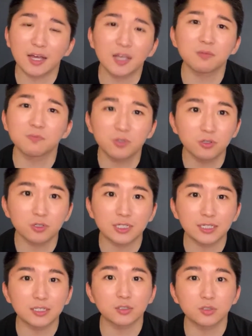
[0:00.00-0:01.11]
computer
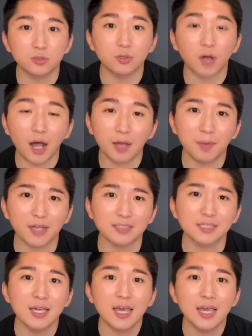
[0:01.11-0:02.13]
need to iPads.